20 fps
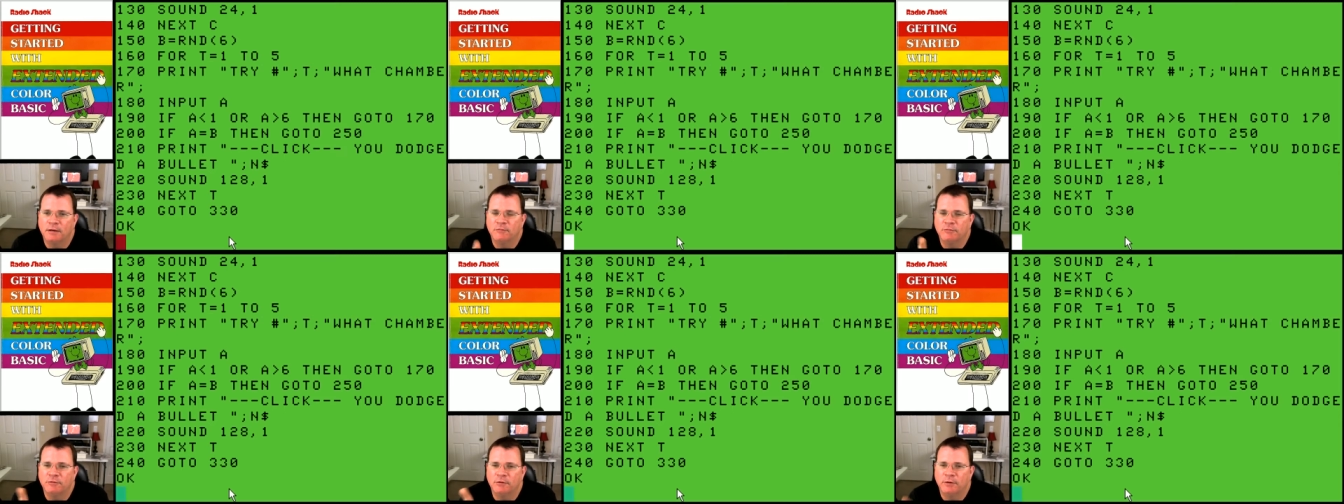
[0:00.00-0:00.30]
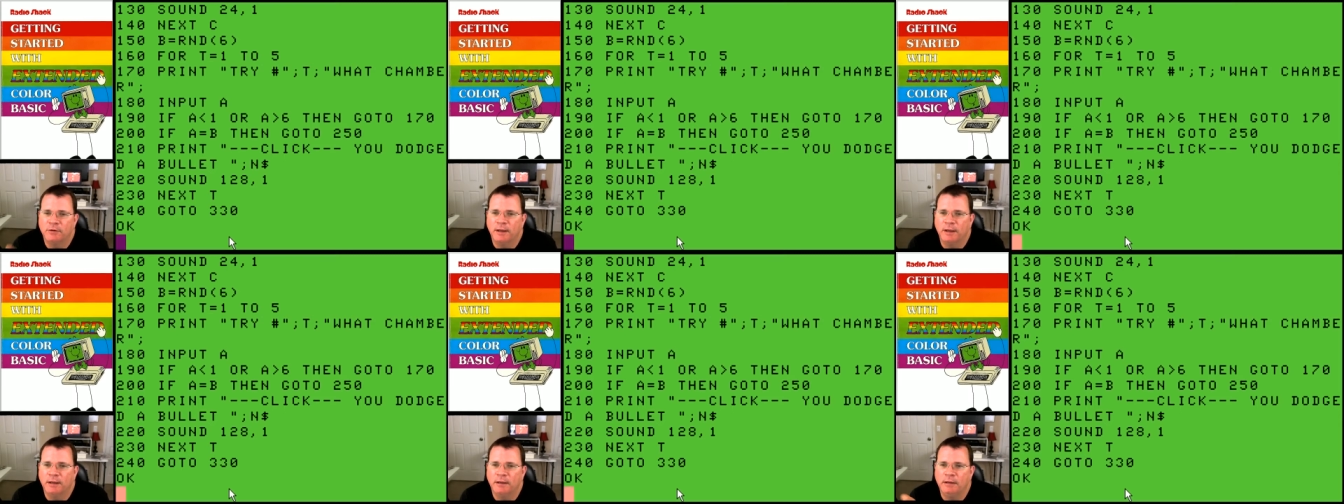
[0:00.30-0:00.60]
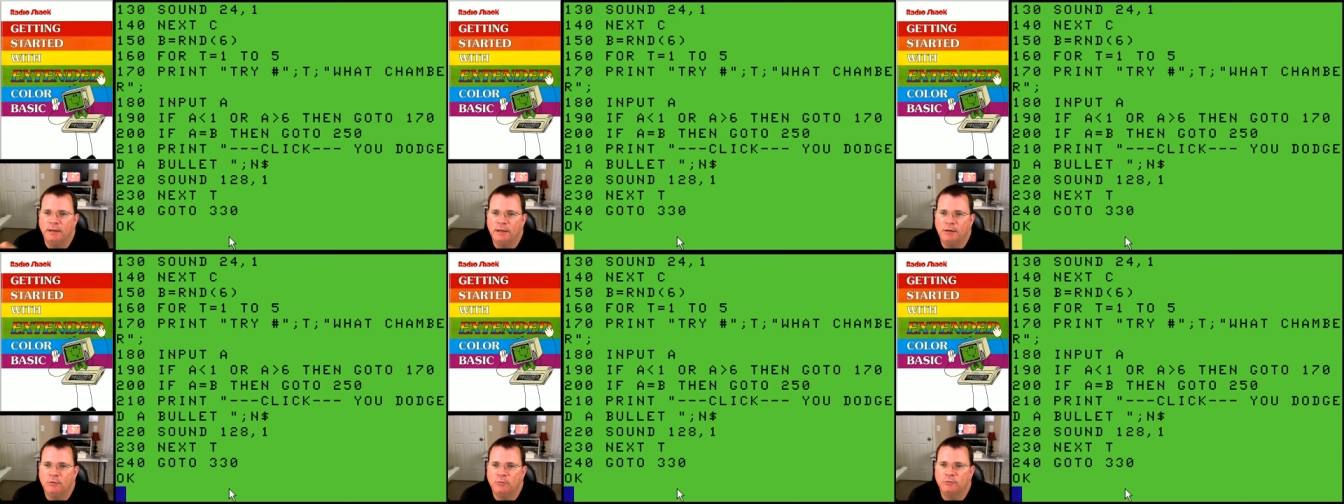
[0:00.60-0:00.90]
If your A
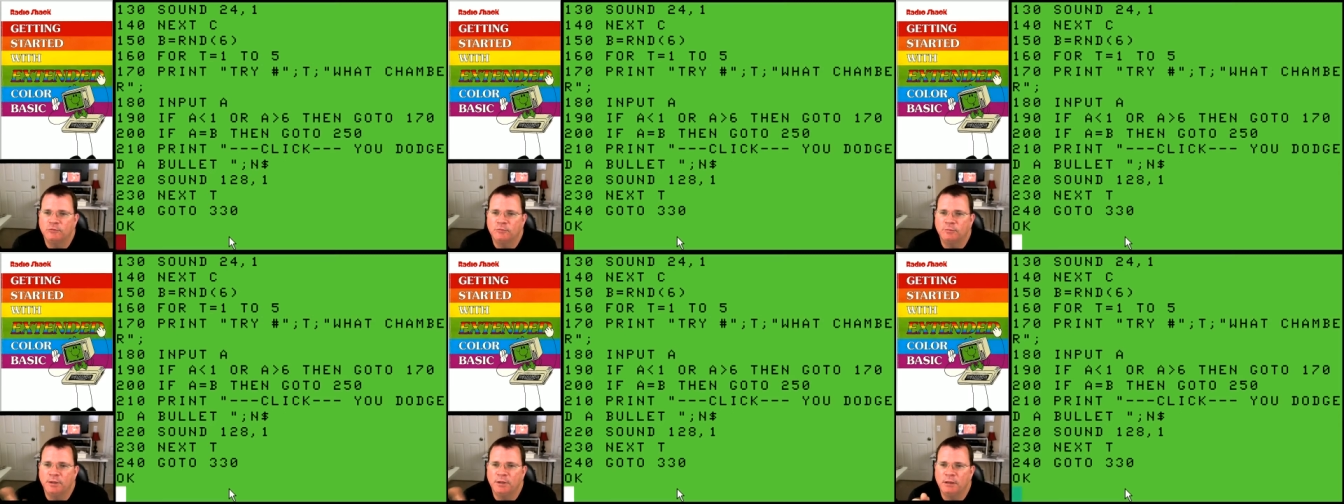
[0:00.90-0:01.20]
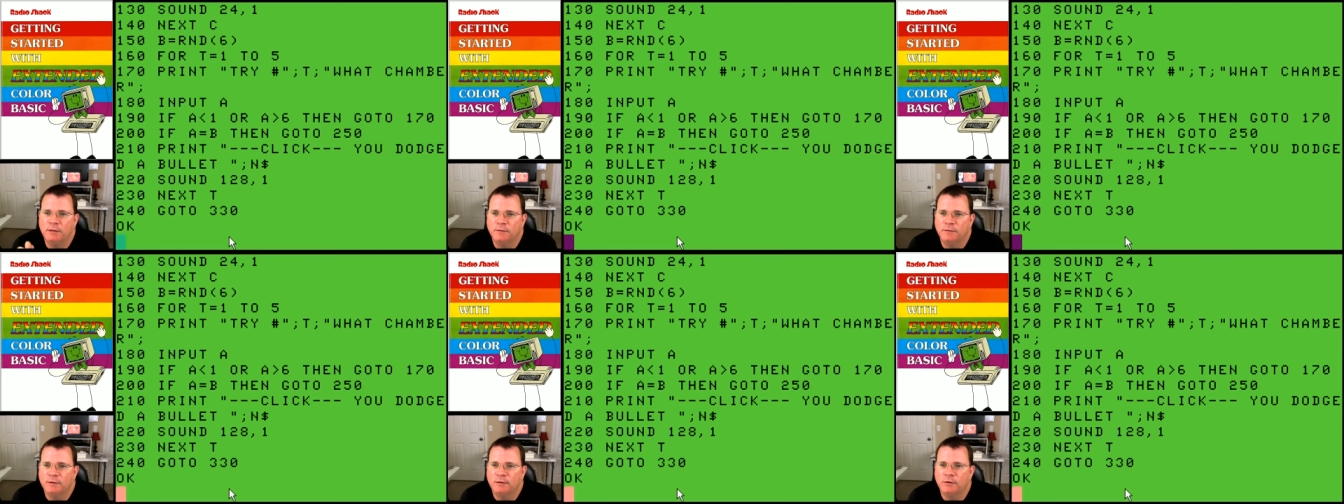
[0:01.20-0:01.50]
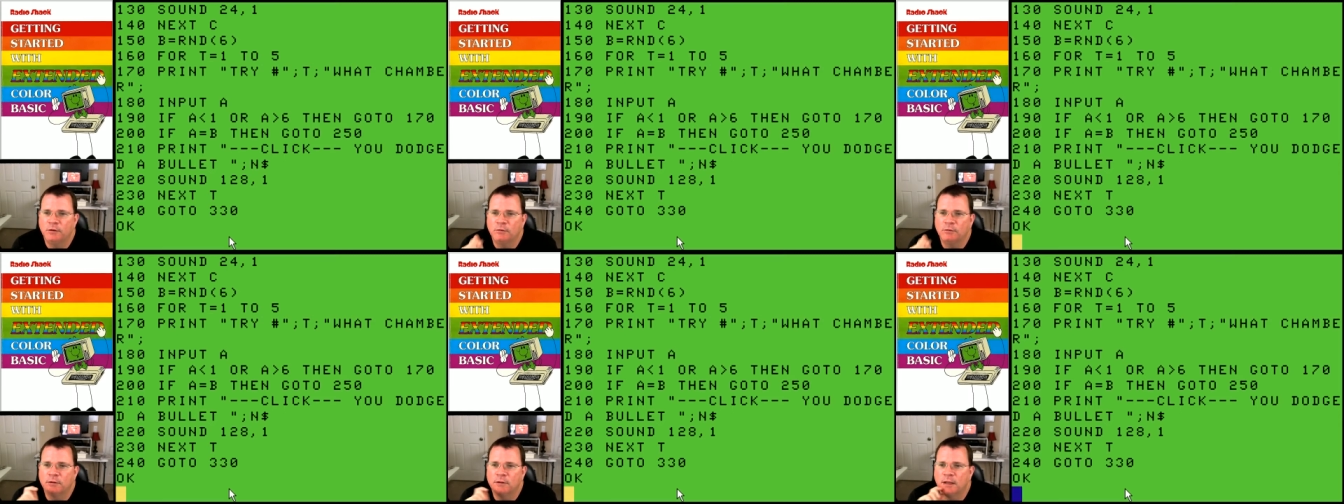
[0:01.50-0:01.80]
equals B, then
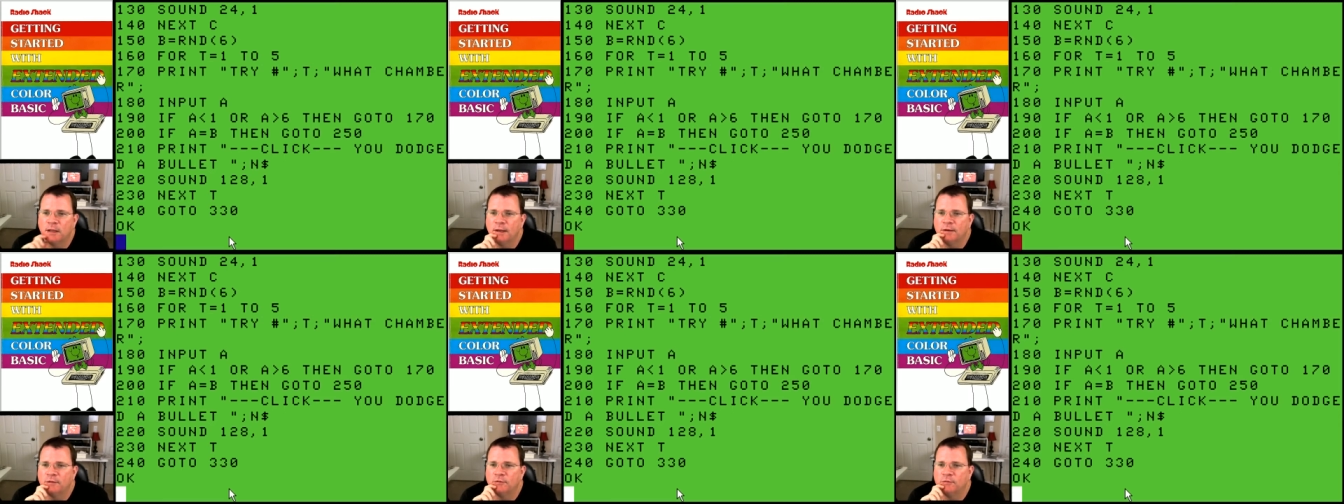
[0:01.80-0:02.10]
go to line